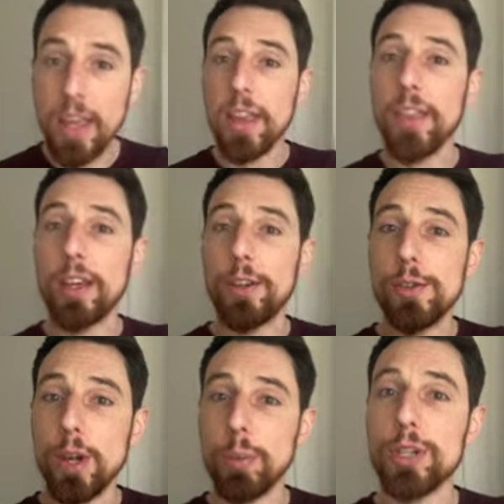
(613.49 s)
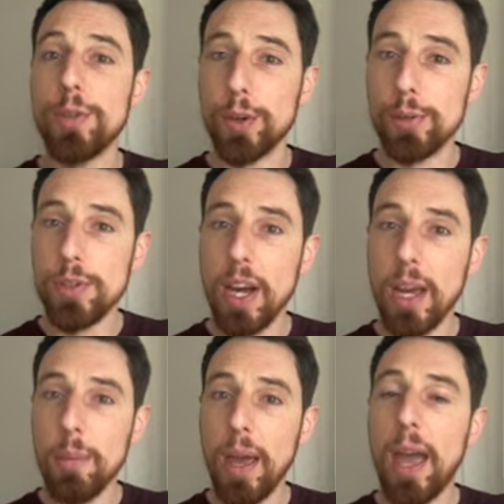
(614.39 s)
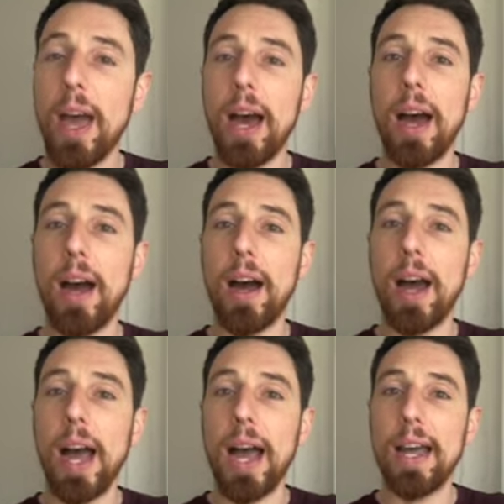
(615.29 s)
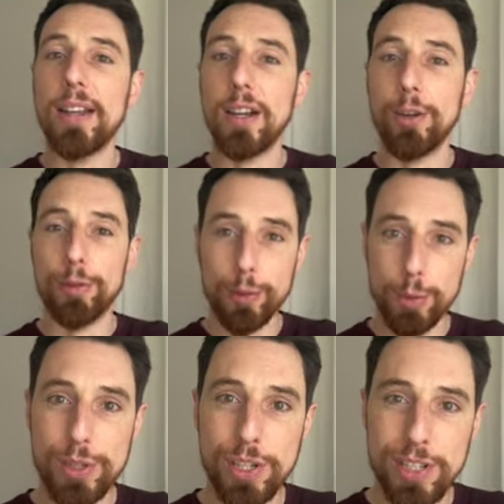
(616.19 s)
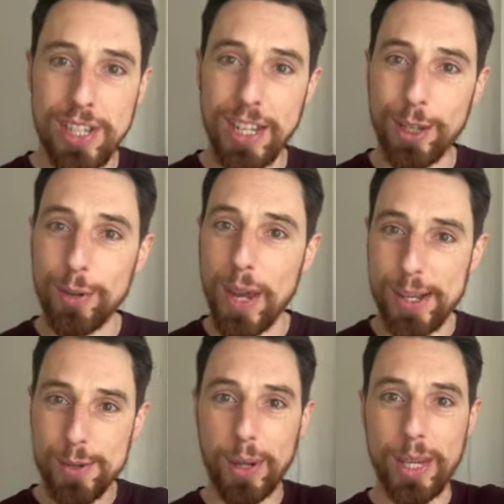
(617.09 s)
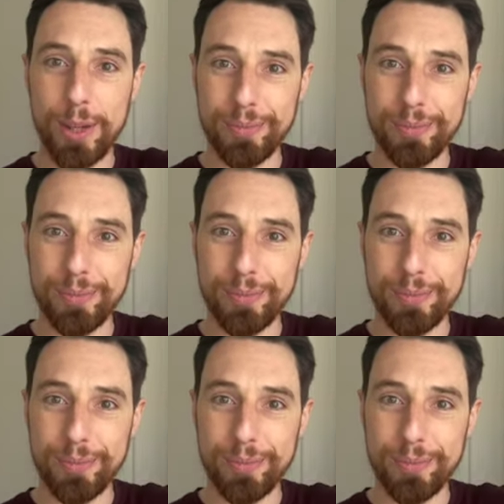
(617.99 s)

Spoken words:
Thank you so much for your time, and I look forward to seeing you next week.